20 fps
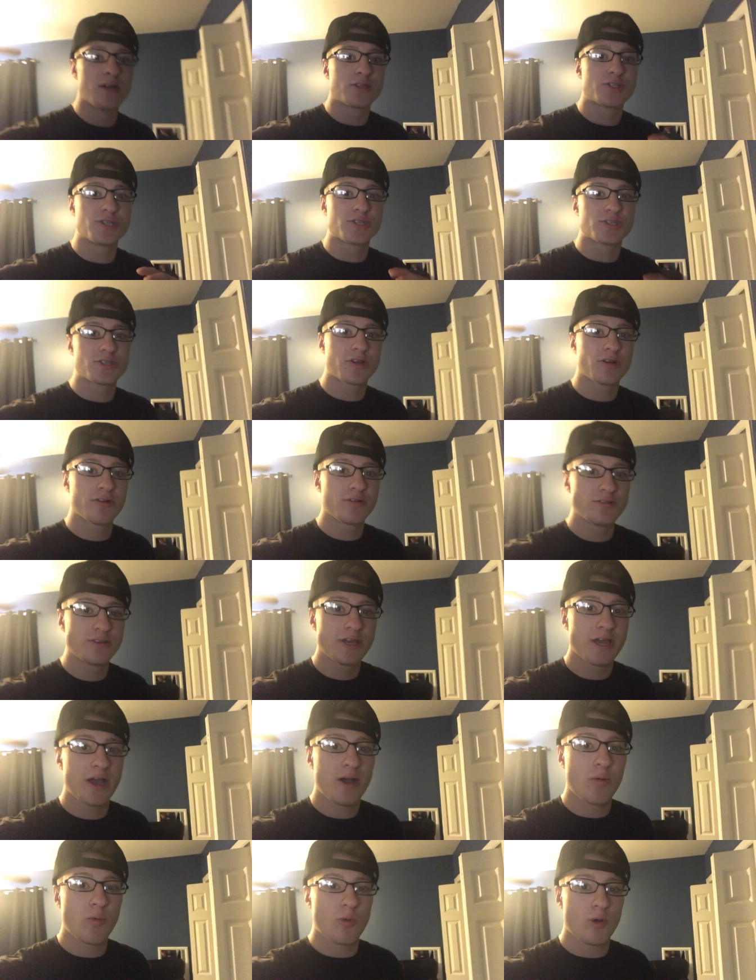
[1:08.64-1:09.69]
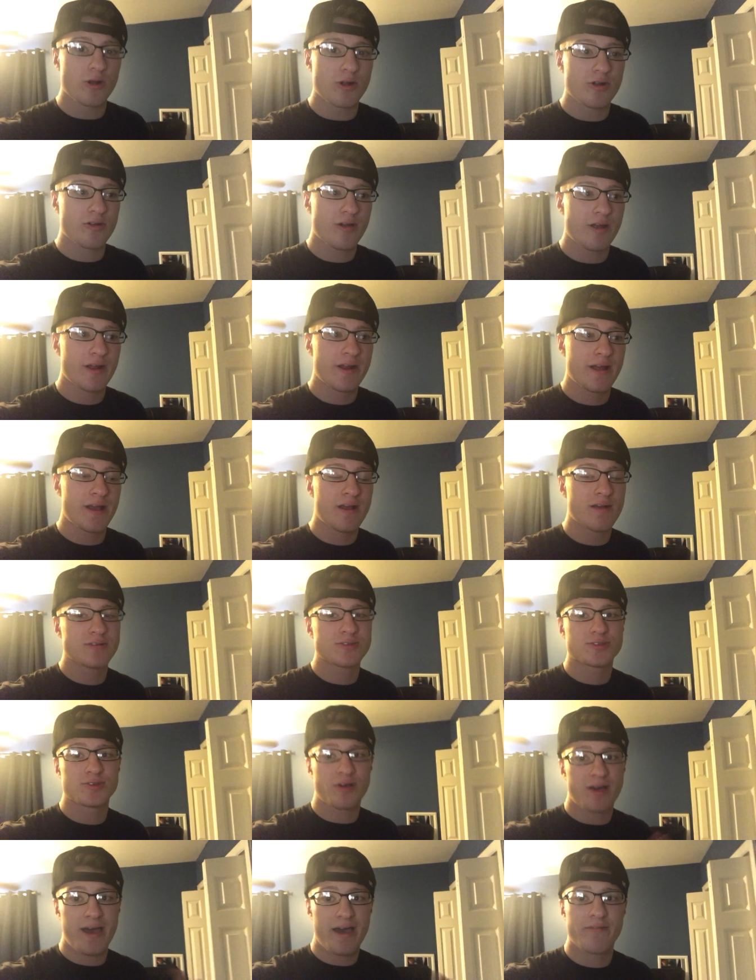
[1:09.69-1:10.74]
she's currently at work right now
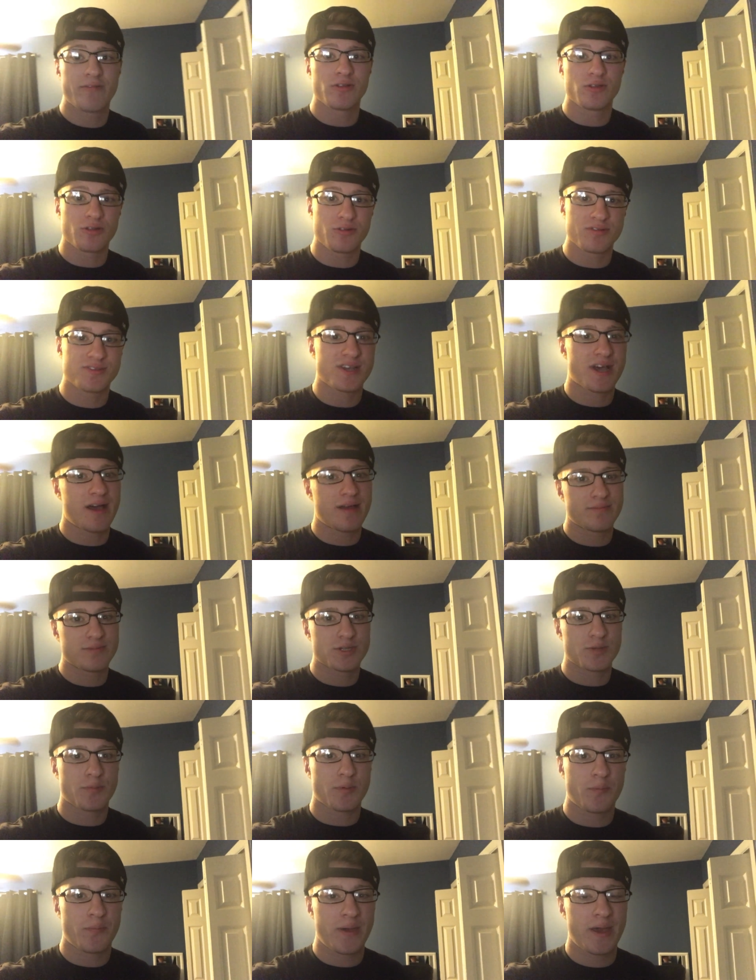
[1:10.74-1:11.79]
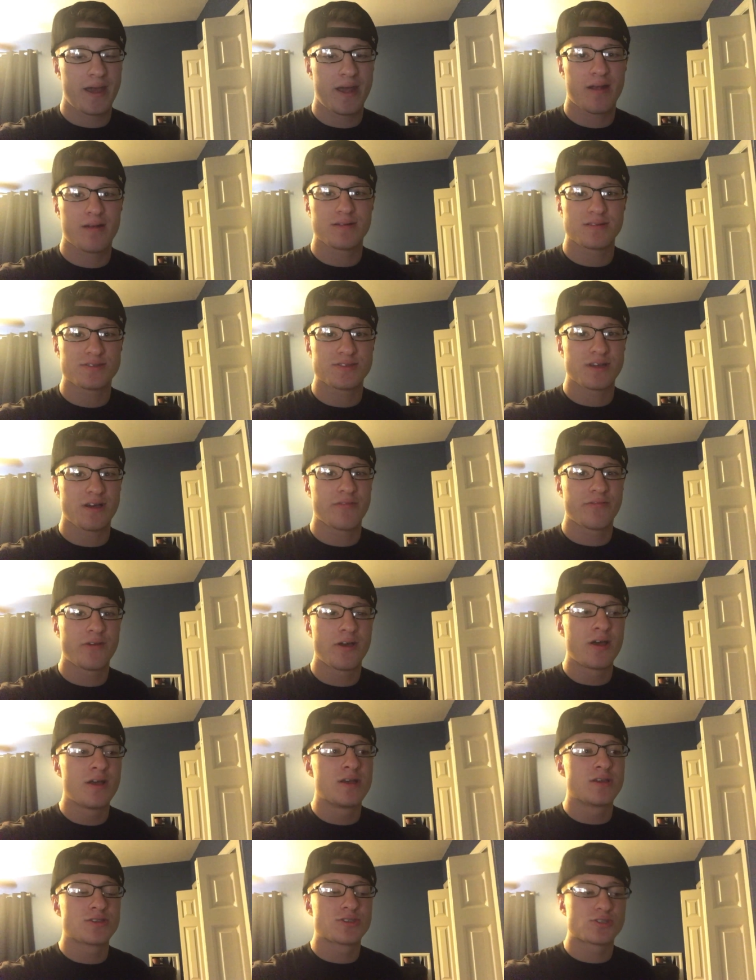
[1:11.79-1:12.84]
so i have a little time to prepare and stuff
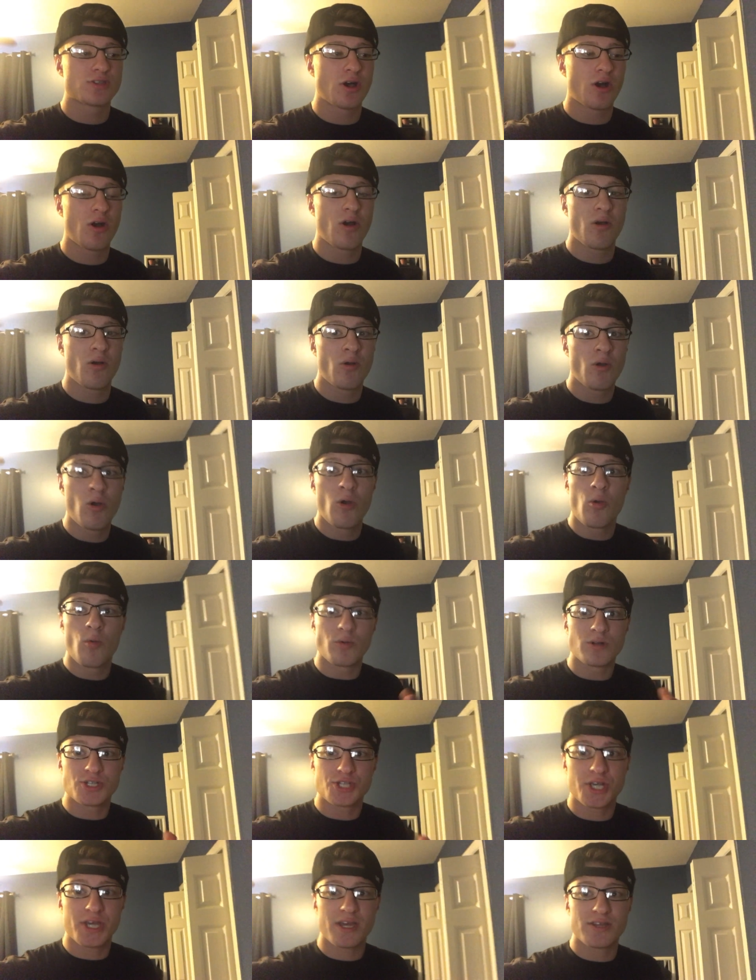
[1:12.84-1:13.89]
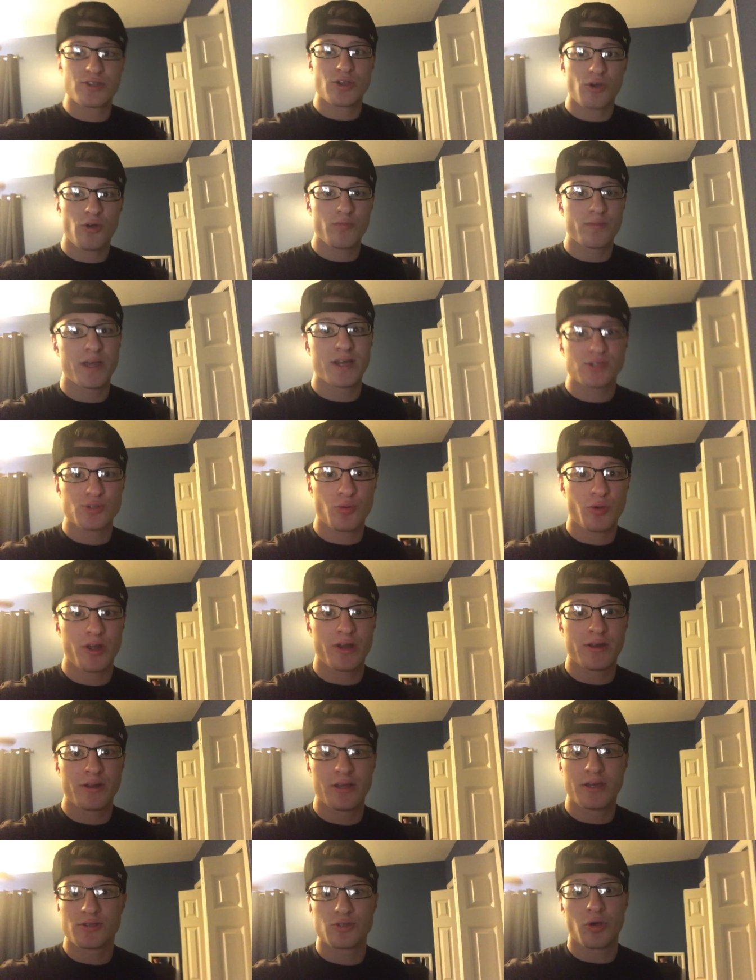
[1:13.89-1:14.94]
so when she gets home that's
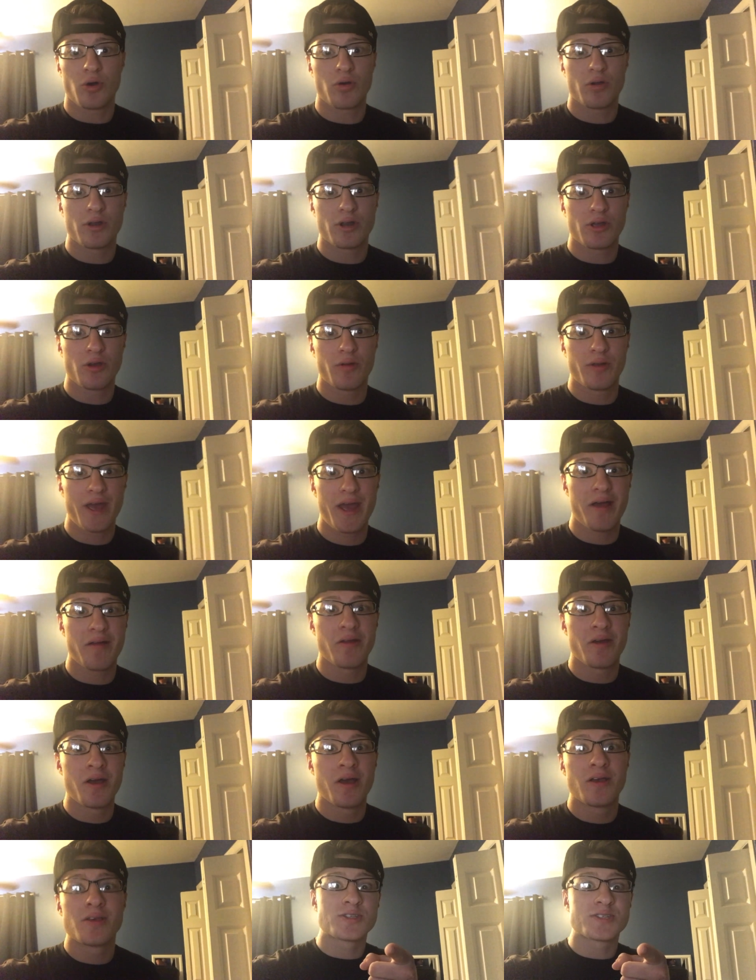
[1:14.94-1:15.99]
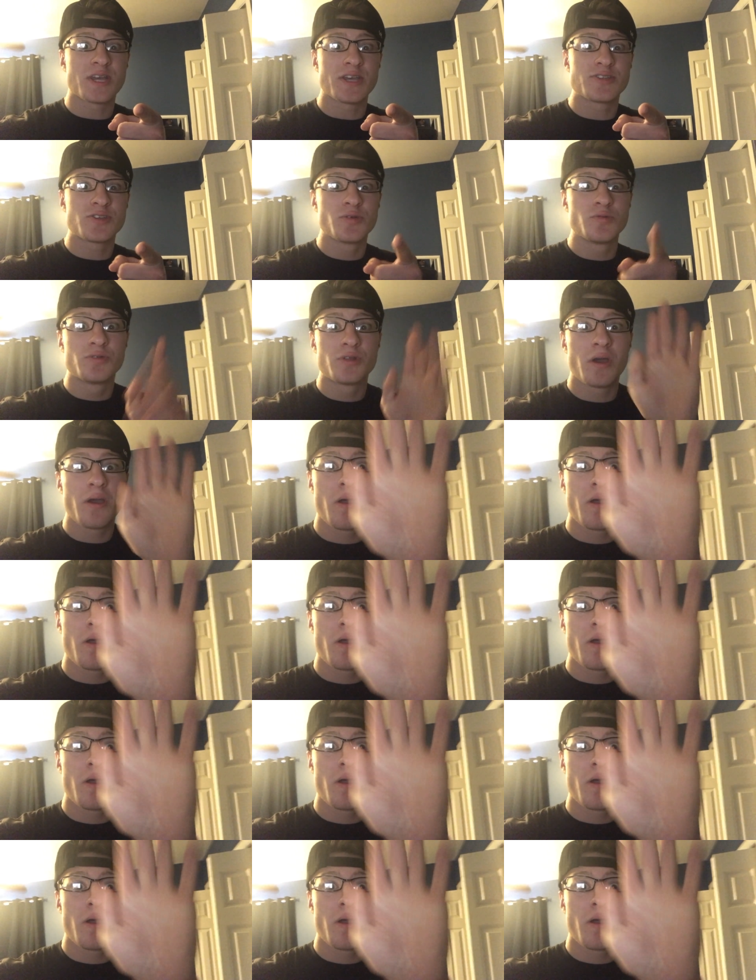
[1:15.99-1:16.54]
when it's all gonna go down stay tuned